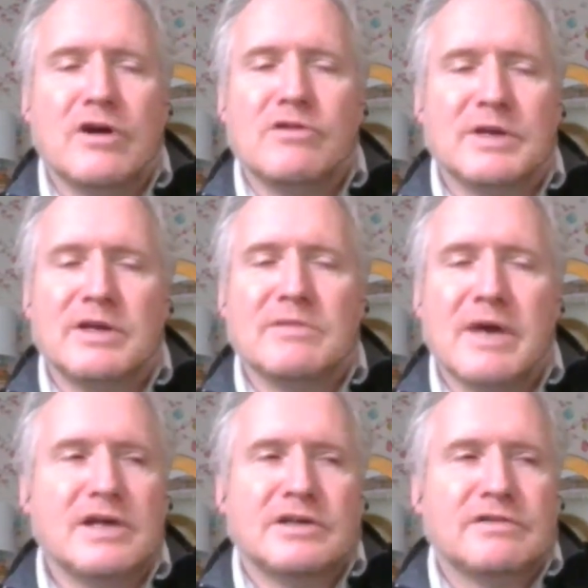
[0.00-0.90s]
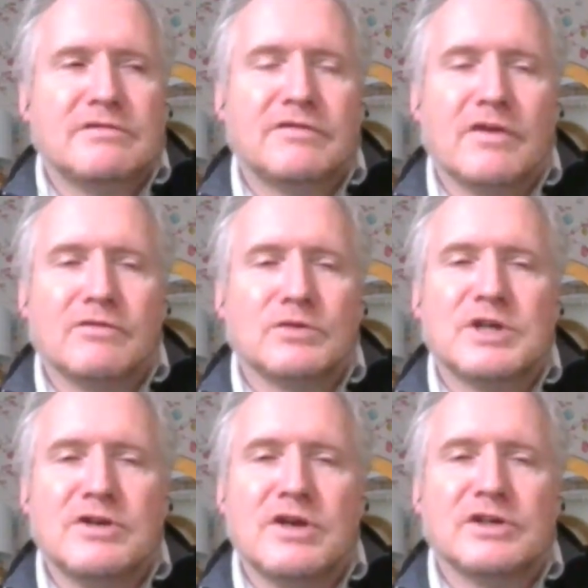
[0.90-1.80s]
or nobody made five
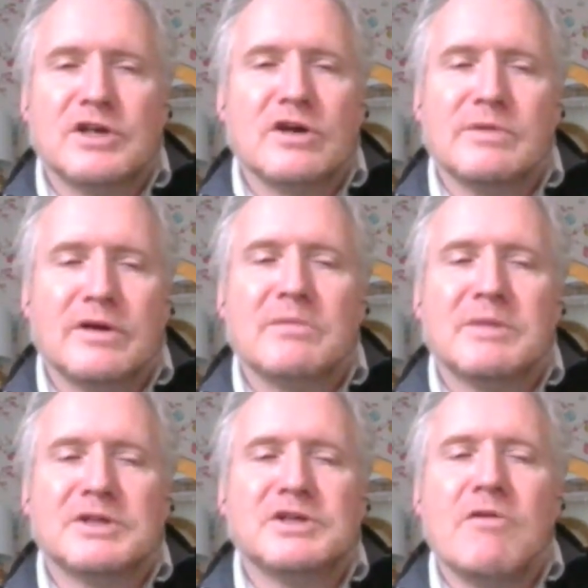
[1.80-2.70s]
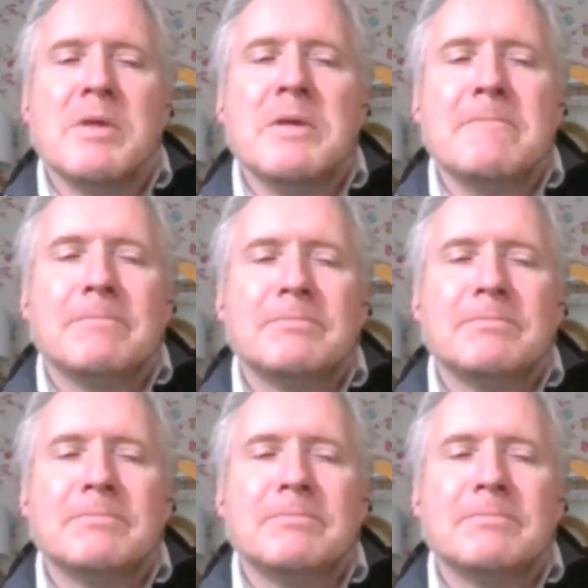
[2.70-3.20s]
or 10 years ago in a committee room?